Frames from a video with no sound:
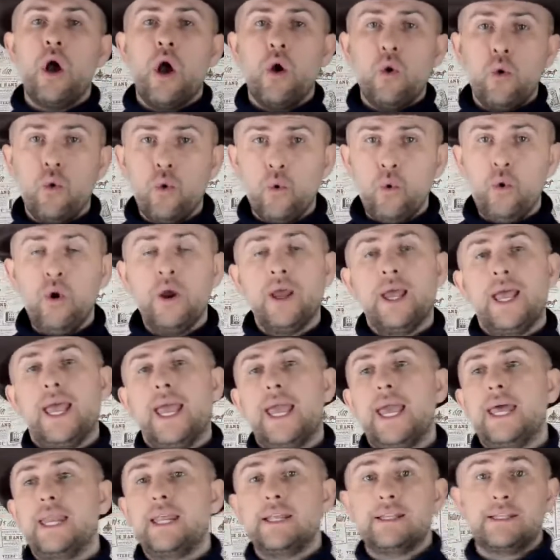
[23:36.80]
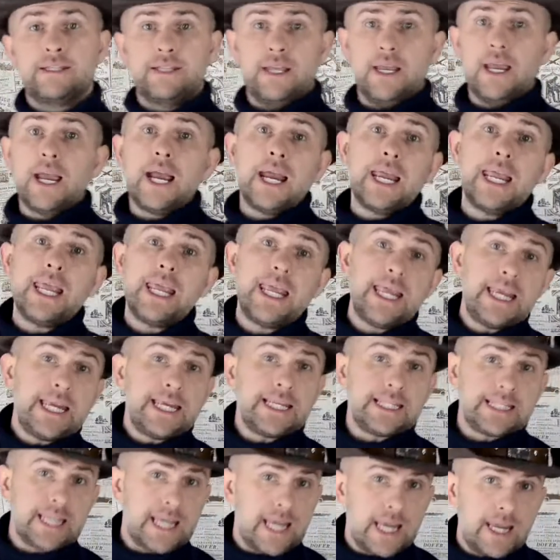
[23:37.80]
ooh, and it's
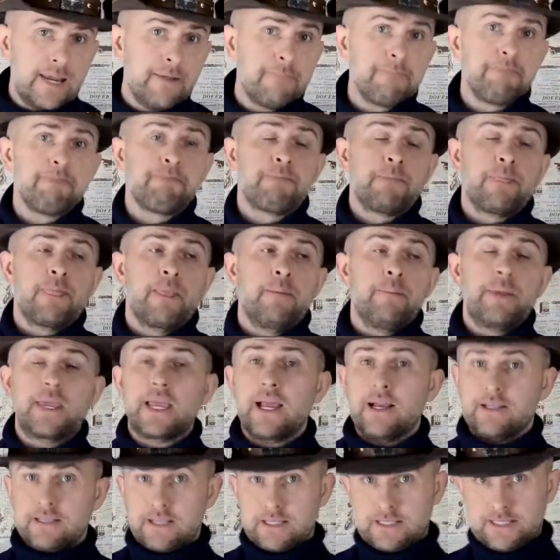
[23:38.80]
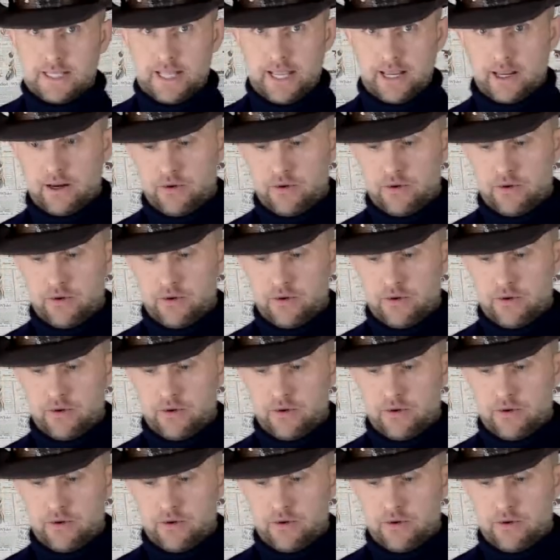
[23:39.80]
easy because it's like